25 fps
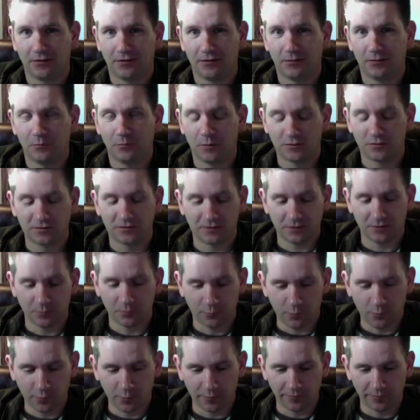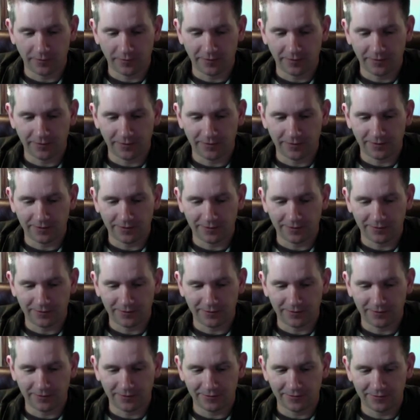Most importantly, that
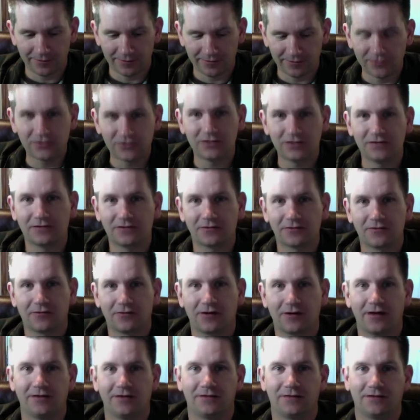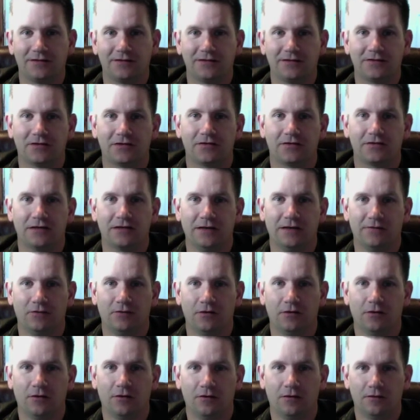Jesus Christ is our Savior.